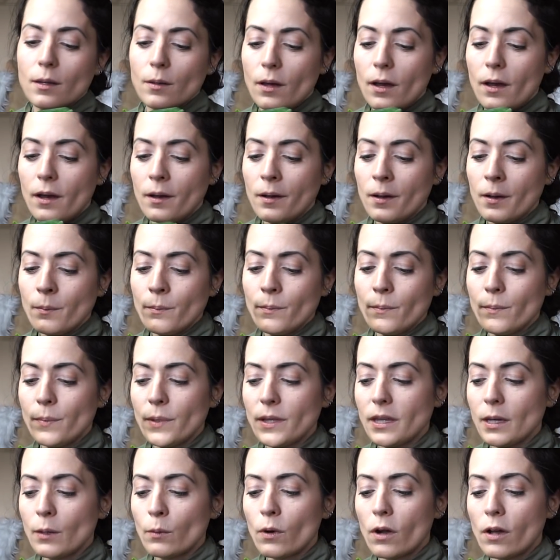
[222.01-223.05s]

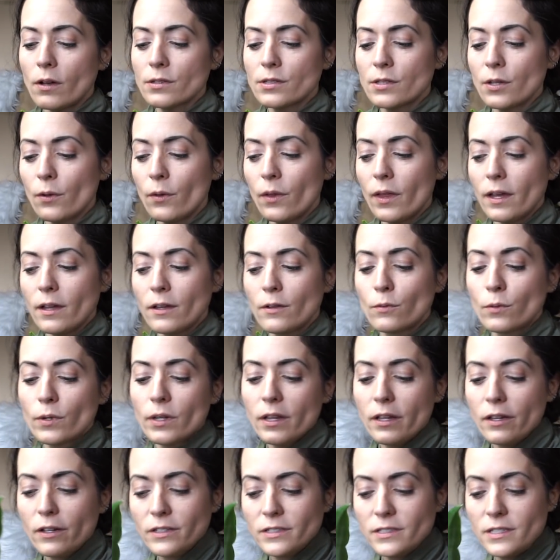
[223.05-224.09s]
But they were also like
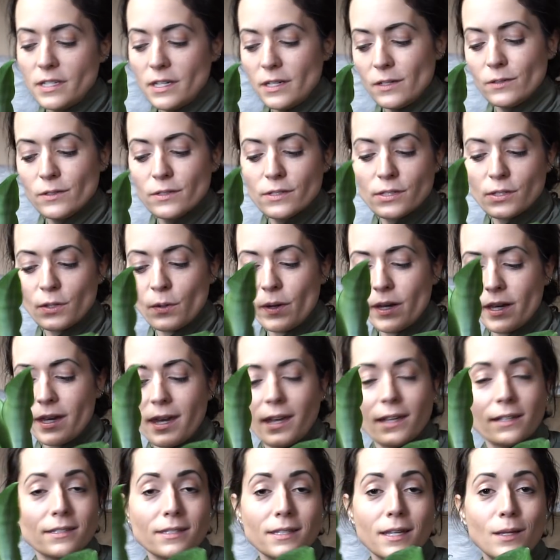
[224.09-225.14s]
really good deals, so I
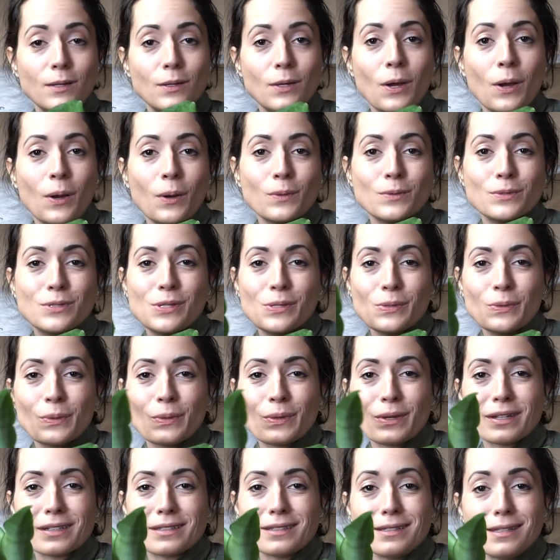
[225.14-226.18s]
can't say no to a
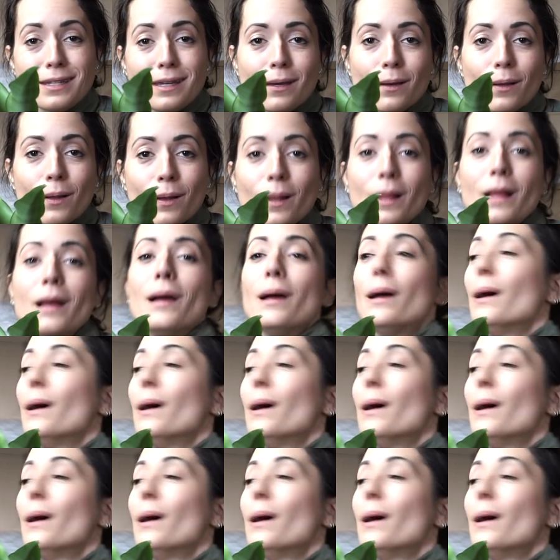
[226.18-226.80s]
good deal,